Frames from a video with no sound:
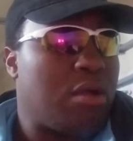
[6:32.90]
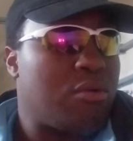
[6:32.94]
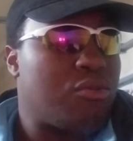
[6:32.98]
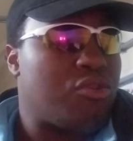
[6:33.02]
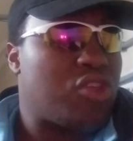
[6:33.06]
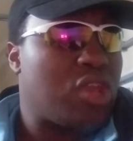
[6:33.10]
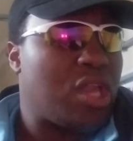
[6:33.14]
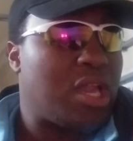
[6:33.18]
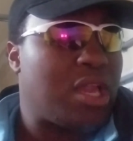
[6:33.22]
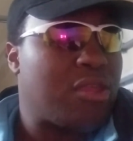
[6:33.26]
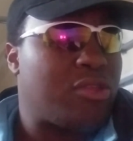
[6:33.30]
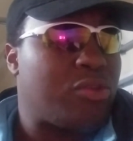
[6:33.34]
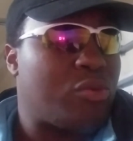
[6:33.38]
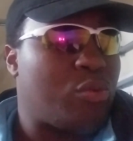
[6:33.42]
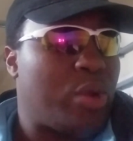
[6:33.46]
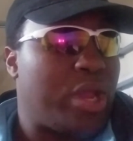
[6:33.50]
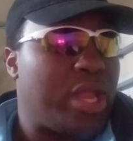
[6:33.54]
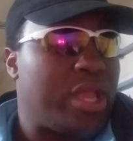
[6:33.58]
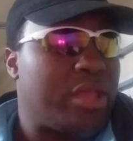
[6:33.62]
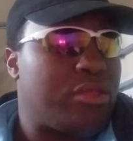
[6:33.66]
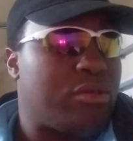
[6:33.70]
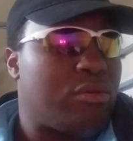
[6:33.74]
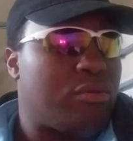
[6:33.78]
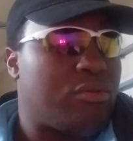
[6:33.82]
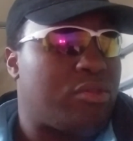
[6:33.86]
Josh
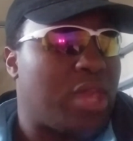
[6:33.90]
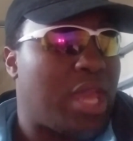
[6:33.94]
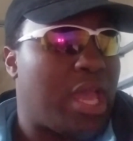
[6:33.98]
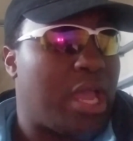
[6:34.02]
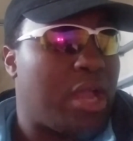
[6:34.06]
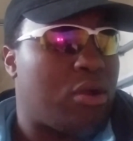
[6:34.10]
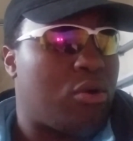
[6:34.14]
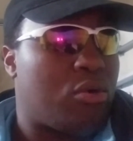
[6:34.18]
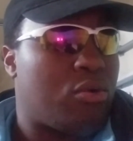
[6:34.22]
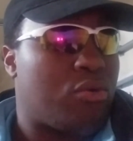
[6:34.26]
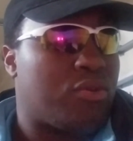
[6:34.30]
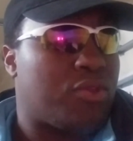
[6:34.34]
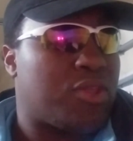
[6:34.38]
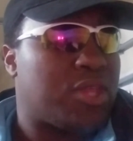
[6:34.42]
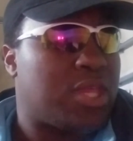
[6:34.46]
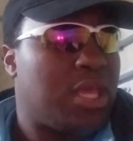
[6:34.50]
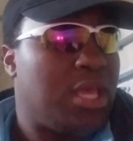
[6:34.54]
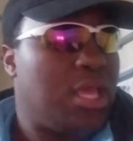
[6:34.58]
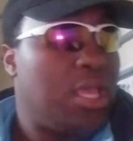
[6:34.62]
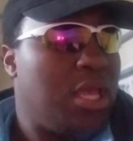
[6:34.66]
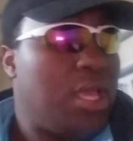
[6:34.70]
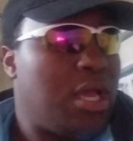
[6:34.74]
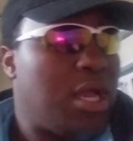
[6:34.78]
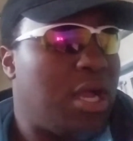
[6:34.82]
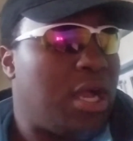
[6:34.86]
Sweat, 2 tackles.
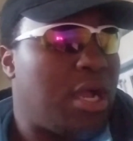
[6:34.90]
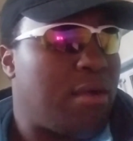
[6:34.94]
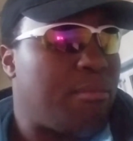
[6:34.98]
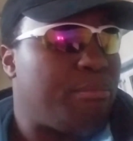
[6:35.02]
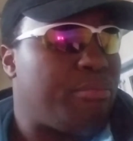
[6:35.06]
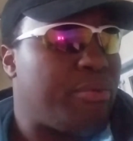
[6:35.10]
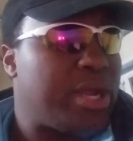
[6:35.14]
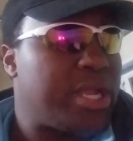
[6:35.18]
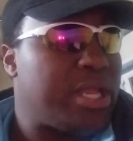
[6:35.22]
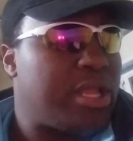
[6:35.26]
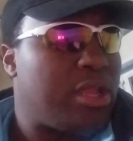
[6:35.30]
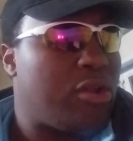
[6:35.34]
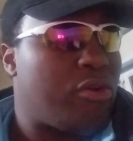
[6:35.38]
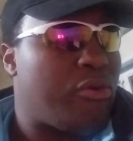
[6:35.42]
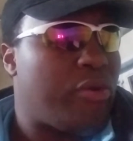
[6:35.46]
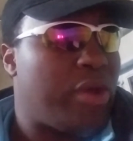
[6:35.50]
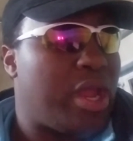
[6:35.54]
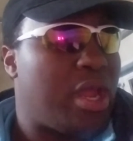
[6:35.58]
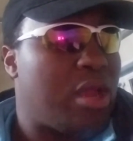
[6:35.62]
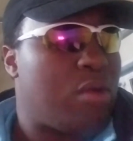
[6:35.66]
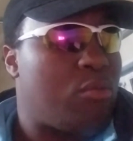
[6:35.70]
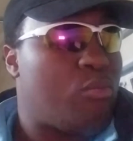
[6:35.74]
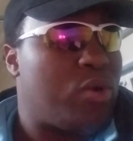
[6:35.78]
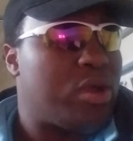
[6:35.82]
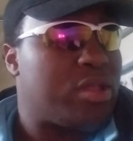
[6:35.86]
Brandon
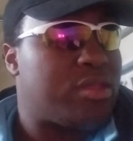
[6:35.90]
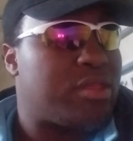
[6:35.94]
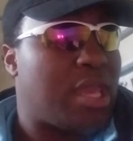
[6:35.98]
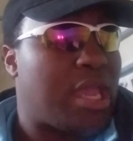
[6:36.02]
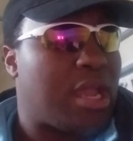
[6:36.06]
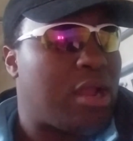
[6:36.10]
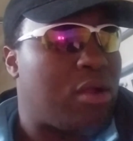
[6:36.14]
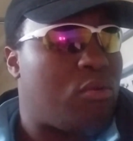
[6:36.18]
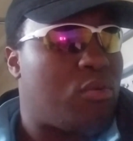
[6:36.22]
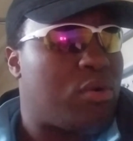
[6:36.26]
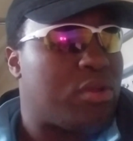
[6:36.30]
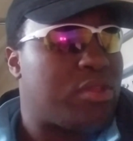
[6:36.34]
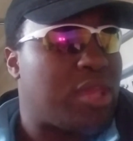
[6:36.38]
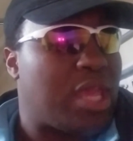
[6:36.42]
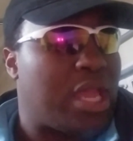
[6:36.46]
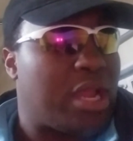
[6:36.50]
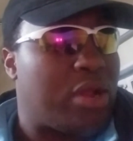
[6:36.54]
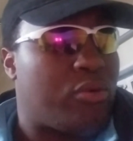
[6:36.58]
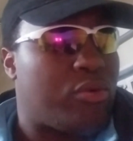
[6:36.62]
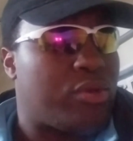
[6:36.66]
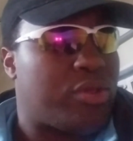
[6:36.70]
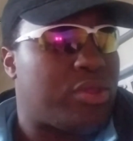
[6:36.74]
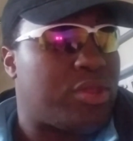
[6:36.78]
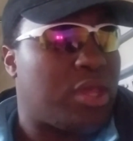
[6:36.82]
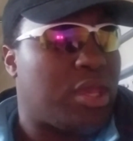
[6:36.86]
Graham, 1 tackle, 1
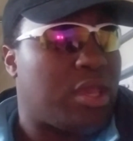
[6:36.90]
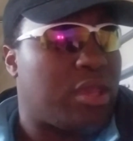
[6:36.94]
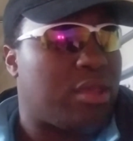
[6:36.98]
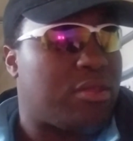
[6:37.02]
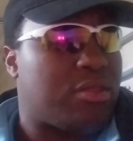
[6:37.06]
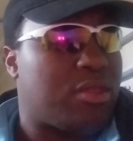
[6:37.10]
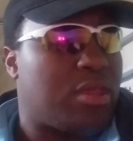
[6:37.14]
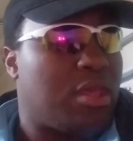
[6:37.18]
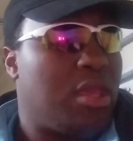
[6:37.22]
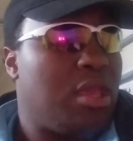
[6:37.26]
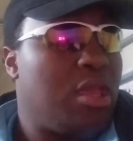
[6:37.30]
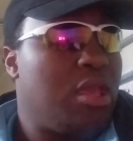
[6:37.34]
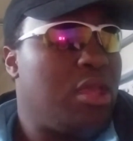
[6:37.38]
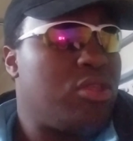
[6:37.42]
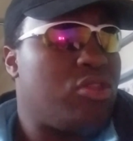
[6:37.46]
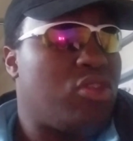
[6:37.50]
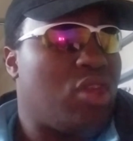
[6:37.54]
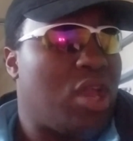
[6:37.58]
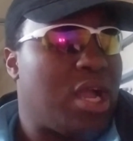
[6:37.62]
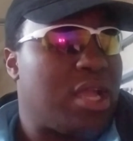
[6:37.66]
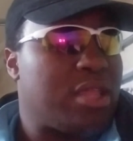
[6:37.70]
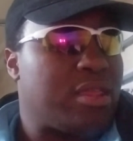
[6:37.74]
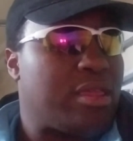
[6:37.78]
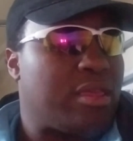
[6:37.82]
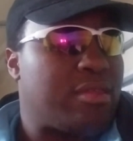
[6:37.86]
tackle assist.
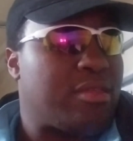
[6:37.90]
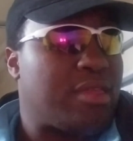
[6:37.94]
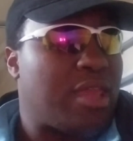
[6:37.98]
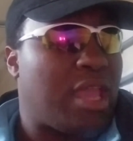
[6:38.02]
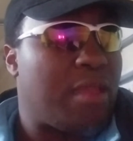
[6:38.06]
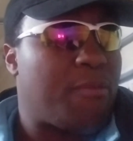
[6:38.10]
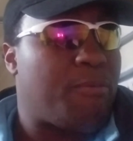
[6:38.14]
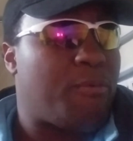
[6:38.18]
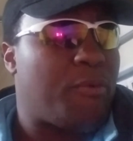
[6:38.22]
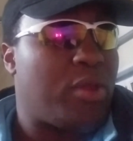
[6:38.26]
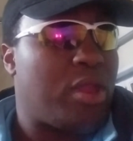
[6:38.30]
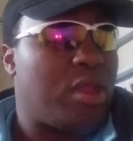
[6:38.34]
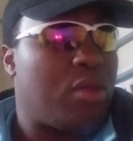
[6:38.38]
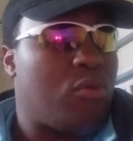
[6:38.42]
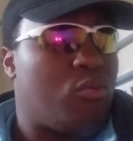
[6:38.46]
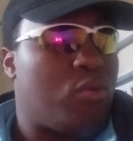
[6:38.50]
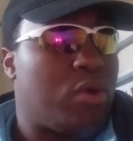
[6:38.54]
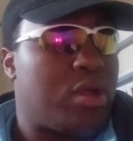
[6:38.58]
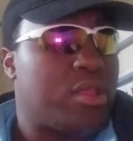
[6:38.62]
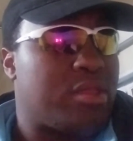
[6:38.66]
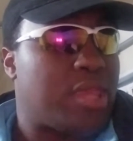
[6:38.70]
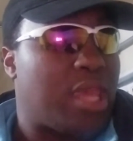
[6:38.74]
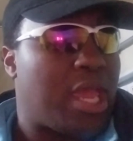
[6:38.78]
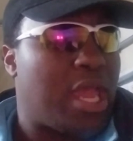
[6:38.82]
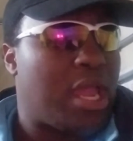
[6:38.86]
Jonathan Cyprian,
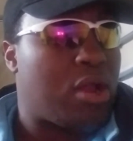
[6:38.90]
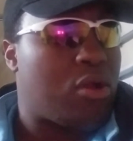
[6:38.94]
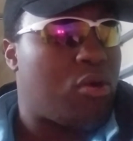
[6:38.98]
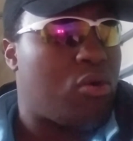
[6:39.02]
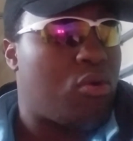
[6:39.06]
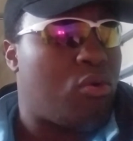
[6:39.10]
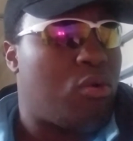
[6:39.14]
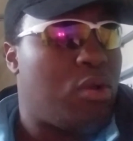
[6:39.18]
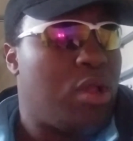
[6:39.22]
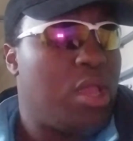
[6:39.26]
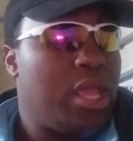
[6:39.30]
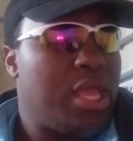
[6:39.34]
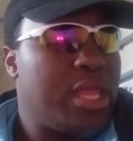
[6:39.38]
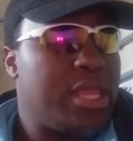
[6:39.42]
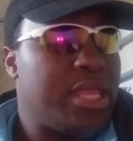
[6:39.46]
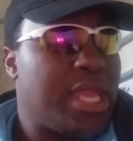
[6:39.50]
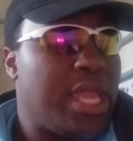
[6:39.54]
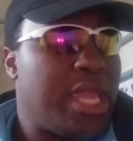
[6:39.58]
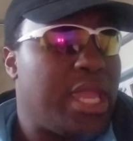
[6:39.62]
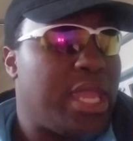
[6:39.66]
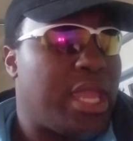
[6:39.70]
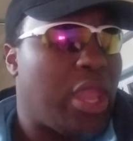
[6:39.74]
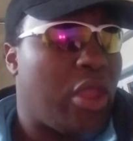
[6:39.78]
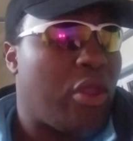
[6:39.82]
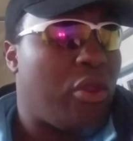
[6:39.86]
1 tackle.
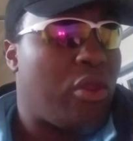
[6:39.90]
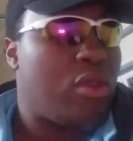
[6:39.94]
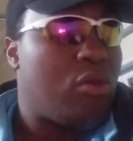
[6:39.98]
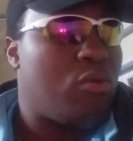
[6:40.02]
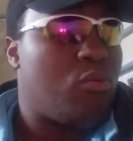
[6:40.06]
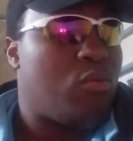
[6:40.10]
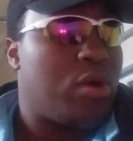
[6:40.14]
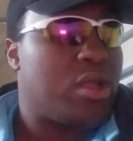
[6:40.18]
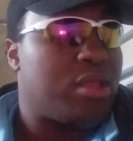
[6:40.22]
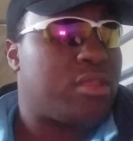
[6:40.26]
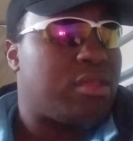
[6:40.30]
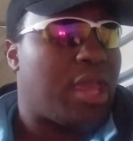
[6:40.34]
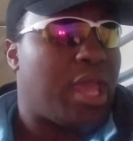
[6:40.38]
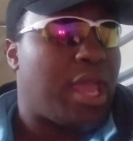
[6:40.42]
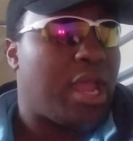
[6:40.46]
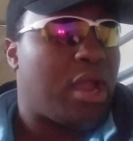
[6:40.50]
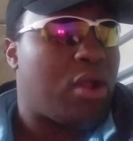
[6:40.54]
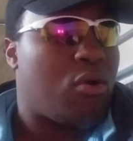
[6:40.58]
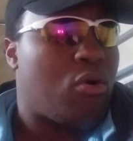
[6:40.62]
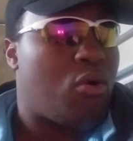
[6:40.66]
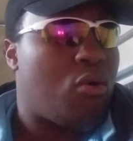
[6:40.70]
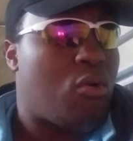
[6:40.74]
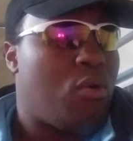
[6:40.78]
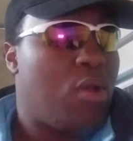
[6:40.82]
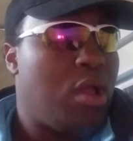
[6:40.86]
Nate Gary, 1
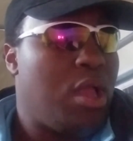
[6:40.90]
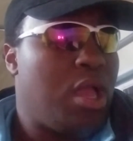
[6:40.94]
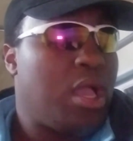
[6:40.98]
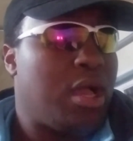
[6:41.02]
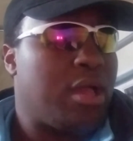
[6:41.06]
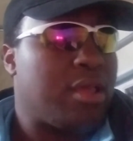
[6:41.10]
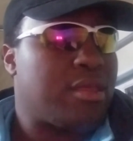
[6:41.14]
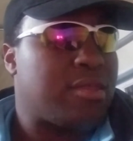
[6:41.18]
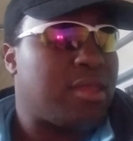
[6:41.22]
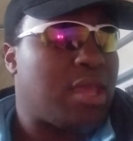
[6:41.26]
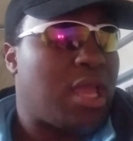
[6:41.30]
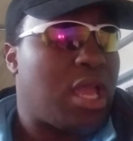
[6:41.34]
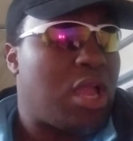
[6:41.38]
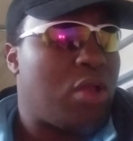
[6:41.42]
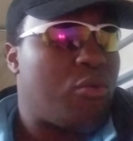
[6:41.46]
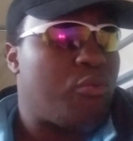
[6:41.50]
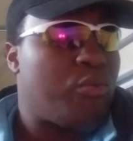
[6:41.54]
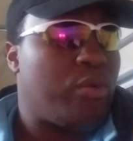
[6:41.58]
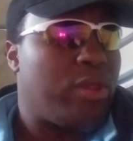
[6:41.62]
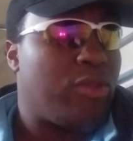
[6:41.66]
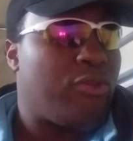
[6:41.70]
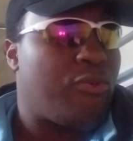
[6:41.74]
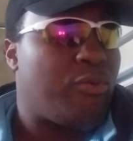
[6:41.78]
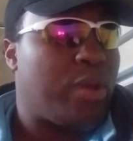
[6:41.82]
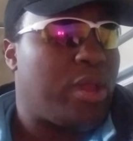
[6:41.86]
tackle. Hassan
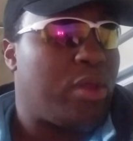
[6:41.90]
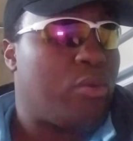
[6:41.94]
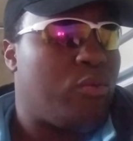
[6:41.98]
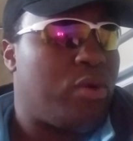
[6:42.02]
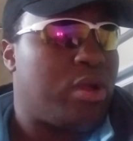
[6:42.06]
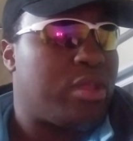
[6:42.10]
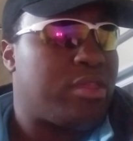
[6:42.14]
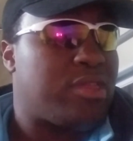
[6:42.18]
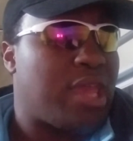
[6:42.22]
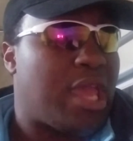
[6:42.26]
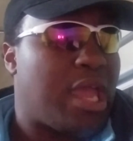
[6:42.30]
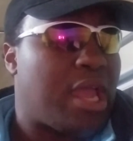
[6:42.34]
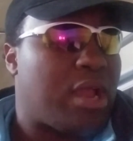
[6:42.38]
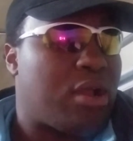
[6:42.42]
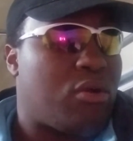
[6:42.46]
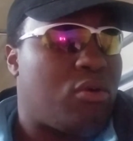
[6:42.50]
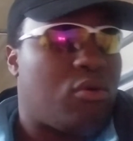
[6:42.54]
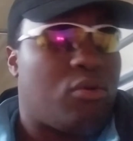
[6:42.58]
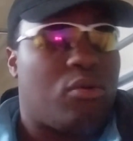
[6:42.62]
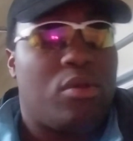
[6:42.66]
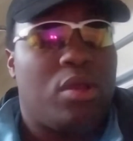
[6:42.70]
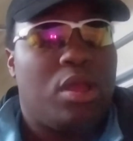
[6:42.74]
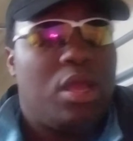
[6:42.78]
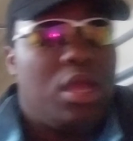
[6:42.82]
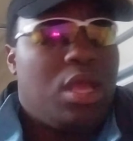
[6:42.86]
Ridgeway, 1
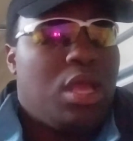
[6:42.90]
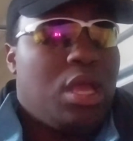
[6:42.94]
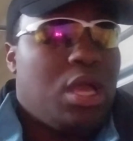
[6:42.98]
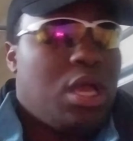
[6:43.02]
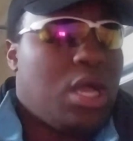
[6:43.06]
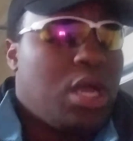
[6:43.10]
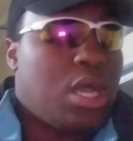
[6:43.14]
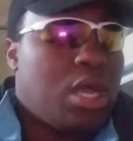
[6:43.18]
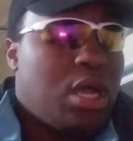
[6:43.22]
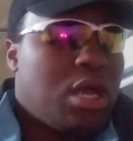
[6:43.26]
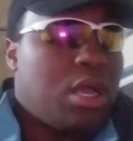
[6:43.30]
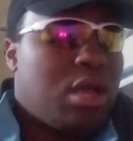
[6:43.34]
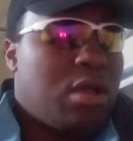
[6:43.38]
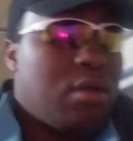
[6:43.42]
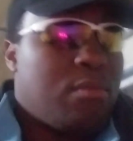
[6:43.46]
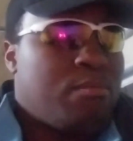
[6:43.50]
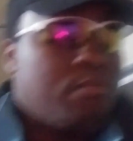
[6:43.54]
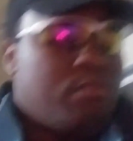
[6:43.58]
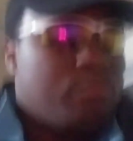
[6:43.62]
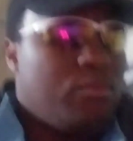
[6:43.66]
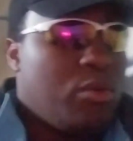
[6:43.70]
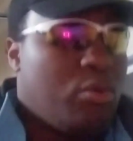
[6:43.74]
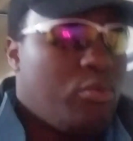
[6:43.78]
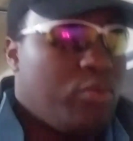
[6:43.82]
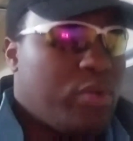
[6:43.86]
tackle. When
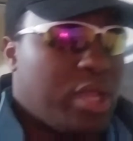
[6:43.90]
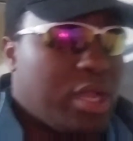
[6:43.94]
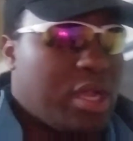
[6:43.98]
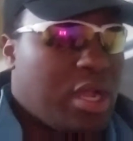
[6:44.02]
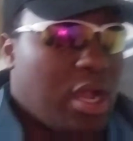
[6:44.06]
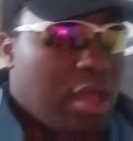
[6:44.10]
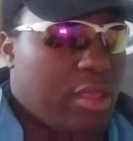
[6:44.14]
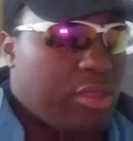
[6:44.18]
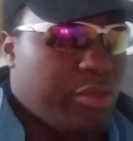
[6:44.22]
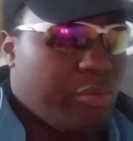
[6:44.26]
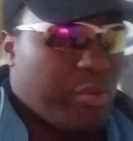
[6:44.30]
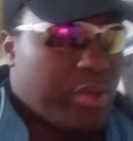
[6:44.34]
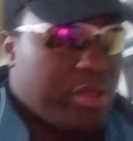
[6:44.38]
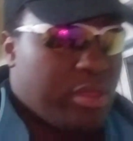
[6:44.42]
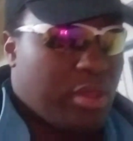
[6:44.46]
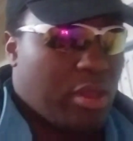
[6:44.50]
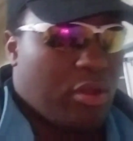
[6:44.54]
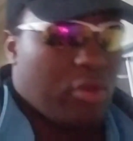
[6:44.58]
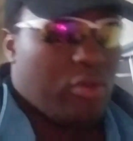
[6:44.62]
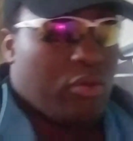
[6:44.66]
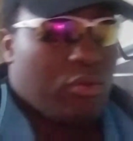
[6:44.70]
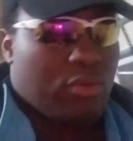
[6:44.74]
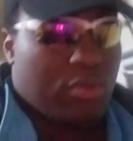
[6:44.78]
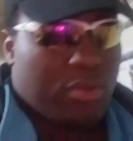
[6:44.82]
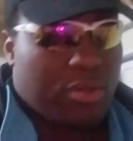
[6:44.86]
it comes to
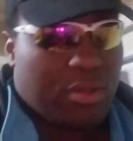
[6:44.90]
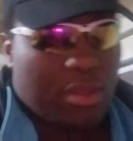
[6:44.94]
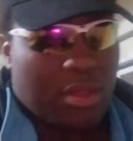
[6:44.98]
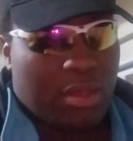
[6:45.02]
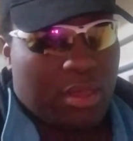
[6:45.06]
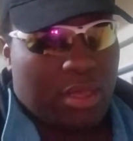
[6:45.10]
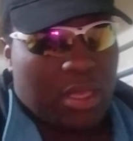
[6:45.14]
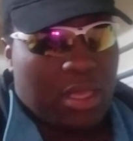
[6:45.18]
returns,